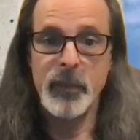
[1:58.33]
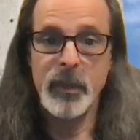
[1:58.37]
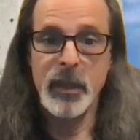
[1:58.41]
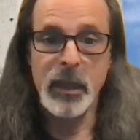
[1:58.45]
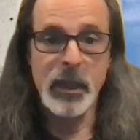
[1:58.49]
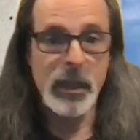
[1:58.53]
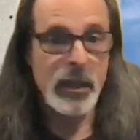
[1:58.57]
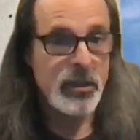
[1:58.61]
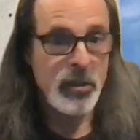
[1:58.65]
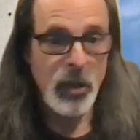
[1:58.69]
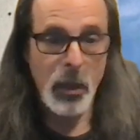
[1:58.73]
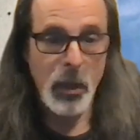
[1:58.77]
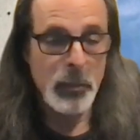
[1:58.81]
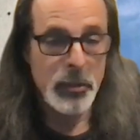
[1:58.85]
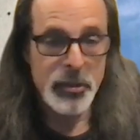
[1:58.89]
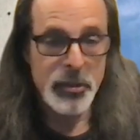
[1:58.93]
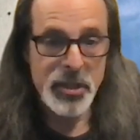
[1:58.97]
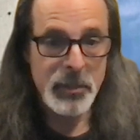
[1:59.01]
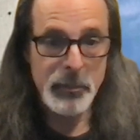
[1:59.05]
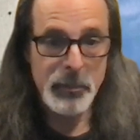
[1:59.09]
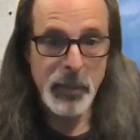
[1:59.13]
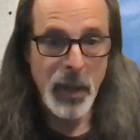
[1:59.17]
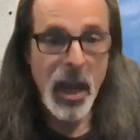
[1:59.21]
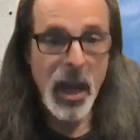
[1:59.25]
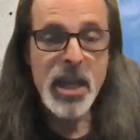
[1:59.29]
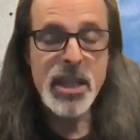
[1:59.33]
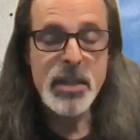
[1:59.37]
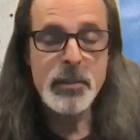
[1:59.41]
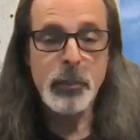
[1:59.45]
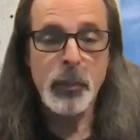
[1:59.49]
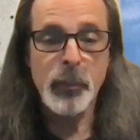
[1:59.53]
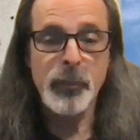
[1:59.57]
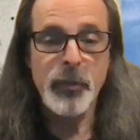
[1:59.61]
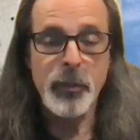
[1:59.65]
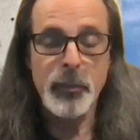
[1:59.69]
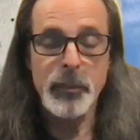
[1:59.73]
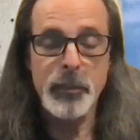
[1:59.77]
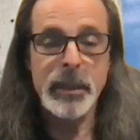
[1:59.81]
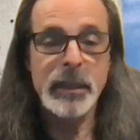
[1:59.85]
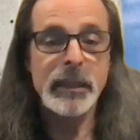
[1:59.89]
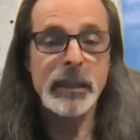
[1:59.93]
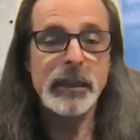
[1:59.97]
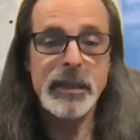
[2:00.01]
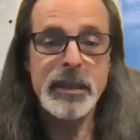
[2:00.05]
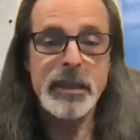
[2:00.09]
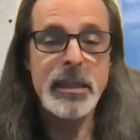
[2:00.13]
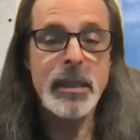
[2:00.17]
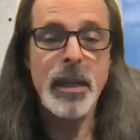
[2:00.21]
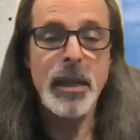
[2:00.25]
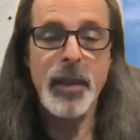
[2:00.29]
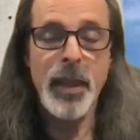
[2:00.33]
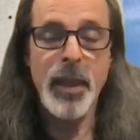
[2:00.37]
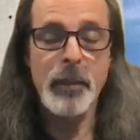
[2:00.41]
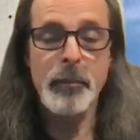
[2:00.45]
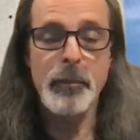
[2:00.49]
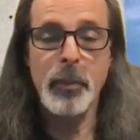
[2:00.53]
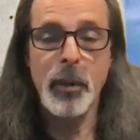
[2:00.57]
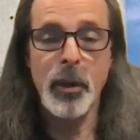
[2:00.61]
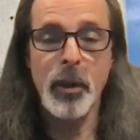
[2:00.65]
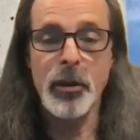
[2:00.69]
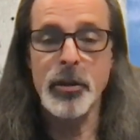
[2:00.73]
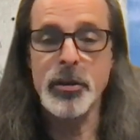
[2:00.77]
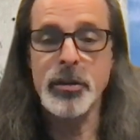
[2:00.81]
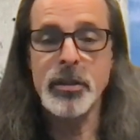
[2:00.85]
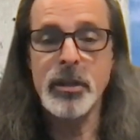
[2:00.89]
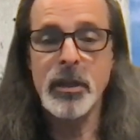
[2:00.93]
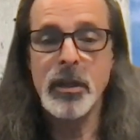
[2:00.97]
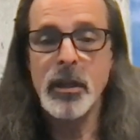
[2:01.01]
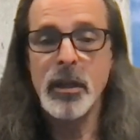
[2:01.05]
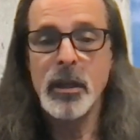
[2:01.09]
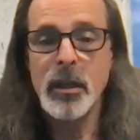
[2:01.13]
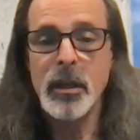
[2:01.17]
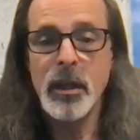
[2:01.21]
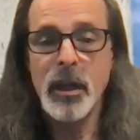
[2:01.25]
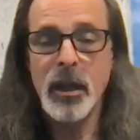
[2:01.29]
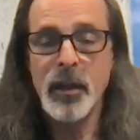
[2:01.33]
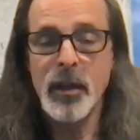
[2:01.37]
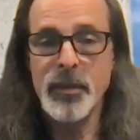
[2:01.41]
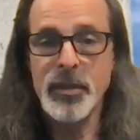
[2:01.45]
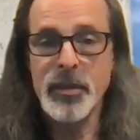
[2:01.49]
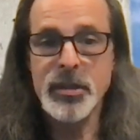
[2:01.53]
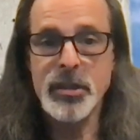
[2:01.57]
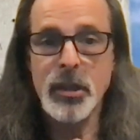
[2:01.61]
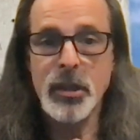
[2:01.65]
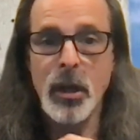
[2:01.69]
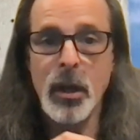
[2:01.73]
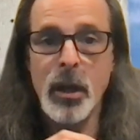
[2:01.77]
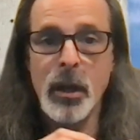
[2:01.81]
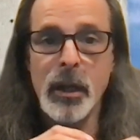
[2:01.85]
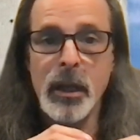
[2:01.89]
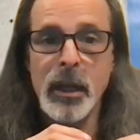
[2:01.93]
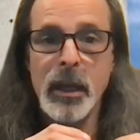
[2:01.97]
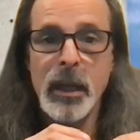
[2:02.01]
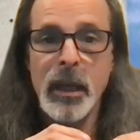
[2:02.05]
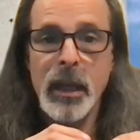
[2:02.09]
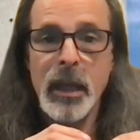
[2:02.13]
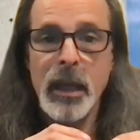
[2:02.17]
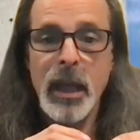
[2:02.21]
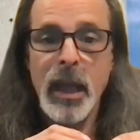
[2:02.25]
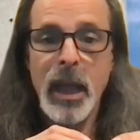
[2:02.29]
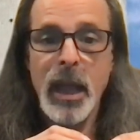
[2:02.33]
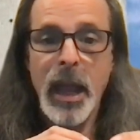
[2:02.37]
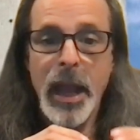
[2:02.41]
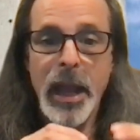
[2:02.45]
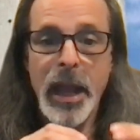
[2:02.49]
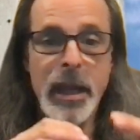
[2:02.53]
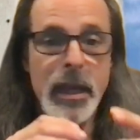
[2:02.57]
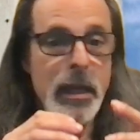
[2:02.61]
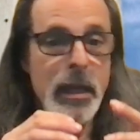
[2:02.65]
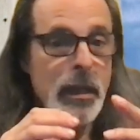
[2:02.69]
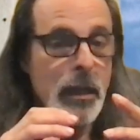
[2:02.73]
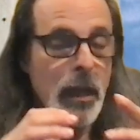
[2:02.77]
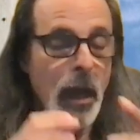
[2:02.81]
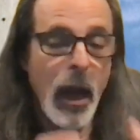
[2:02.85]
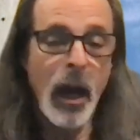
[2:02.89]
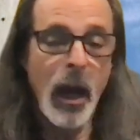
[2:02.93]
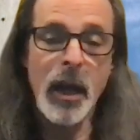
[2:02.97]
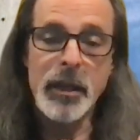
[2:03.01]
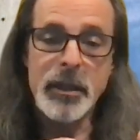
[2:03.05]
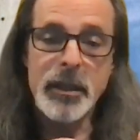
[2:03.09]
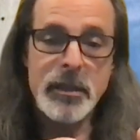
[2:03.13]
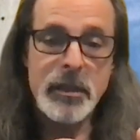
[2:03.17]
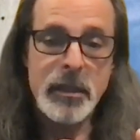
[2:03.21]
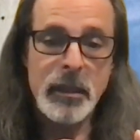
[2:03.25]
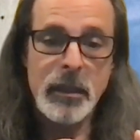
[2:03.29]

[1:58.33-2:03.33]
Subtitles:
It is almost impossible for me to listen to that part of the song and not